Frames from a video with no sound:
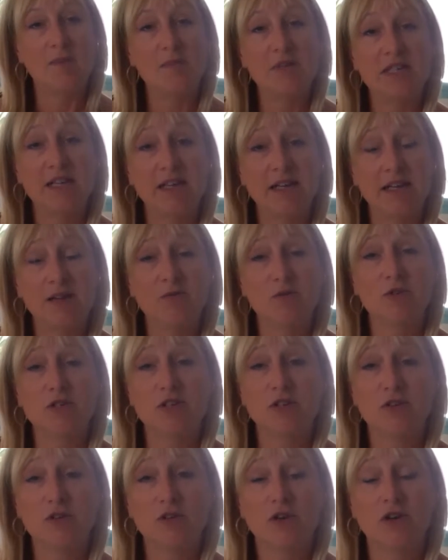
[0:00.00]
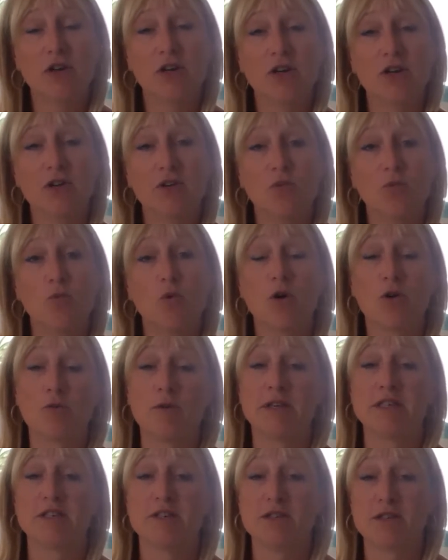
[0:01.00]
particularly want to look at what
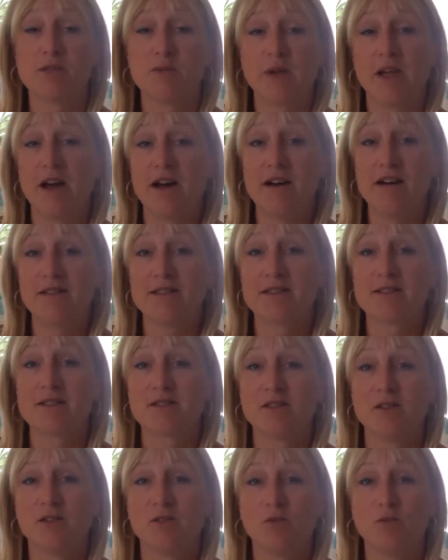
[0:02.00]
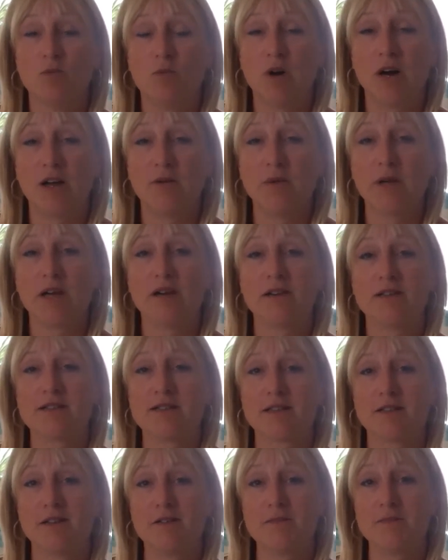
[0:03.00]
questions we ask, why we
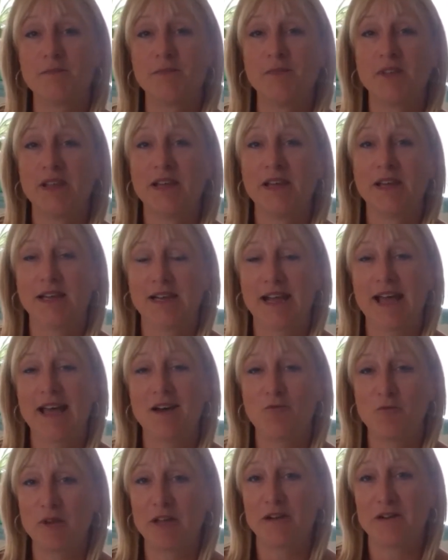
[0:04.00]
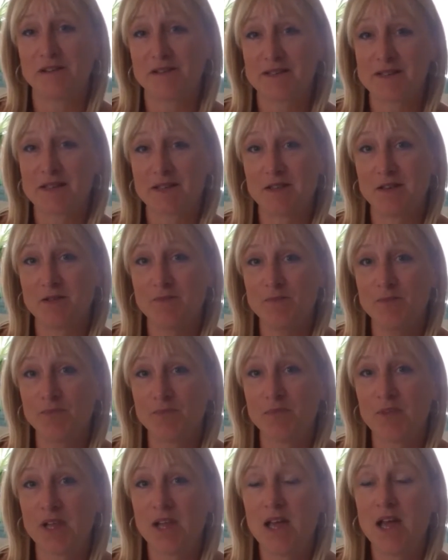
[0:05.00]
ask them, and how we ask them,
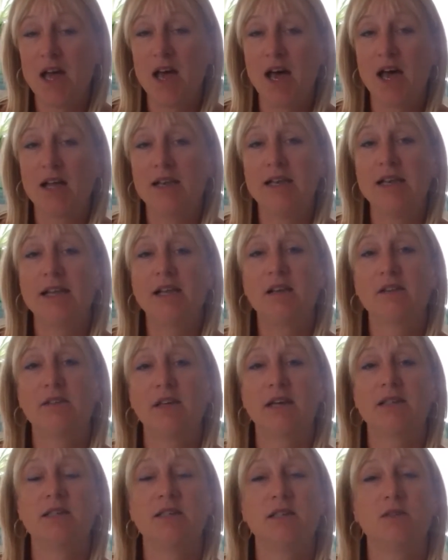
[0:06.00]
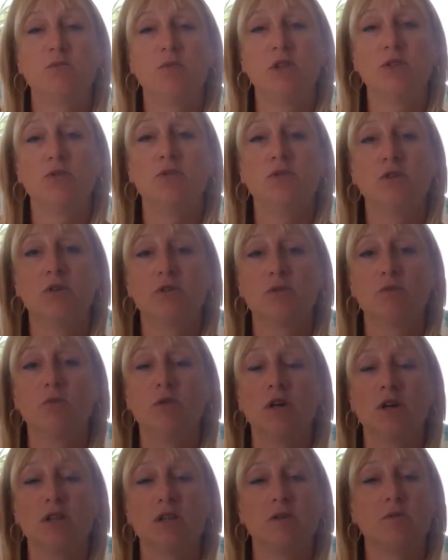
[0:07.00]
and link that in with all the good
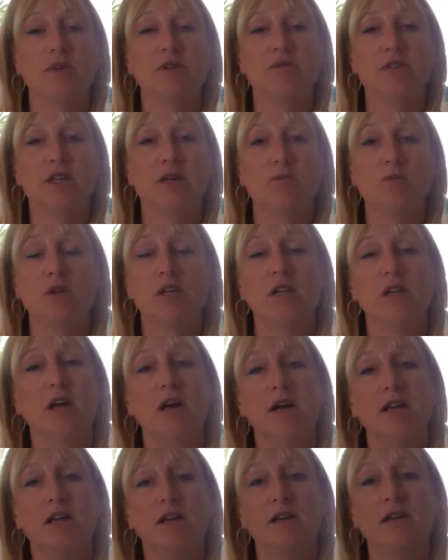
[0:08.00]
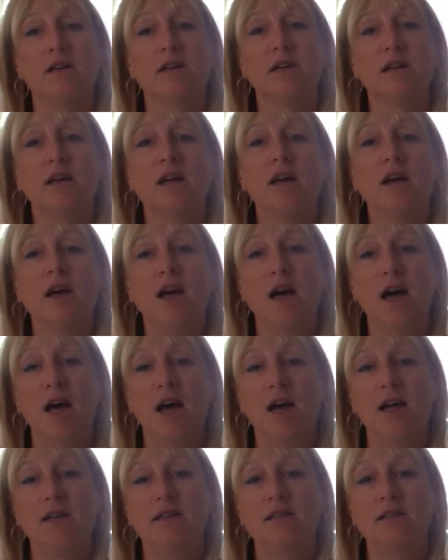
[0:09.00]
work that we've done with Lilac
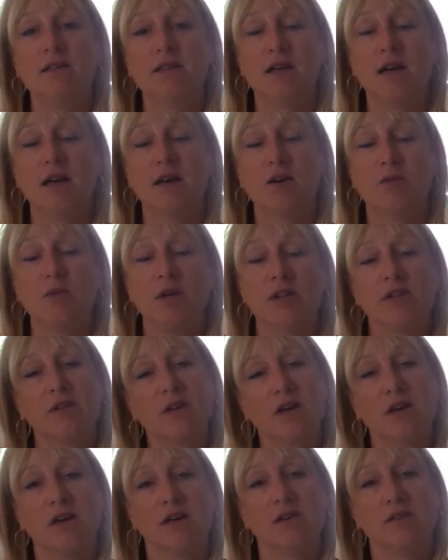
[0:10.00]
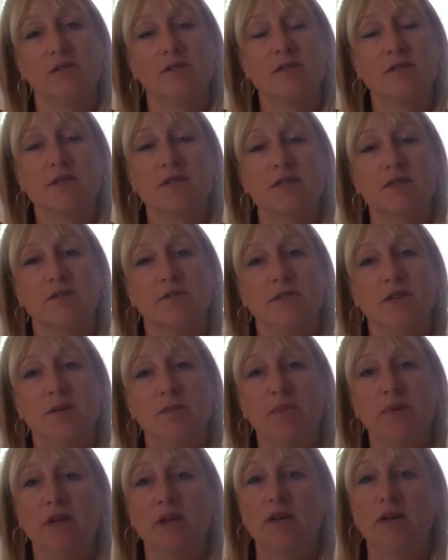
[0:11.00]
and with Giles
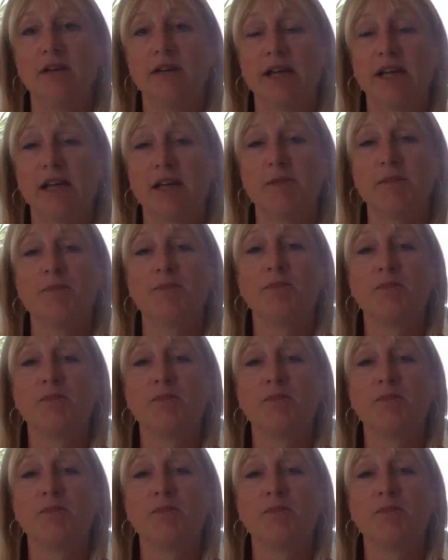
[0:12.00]
flip learning.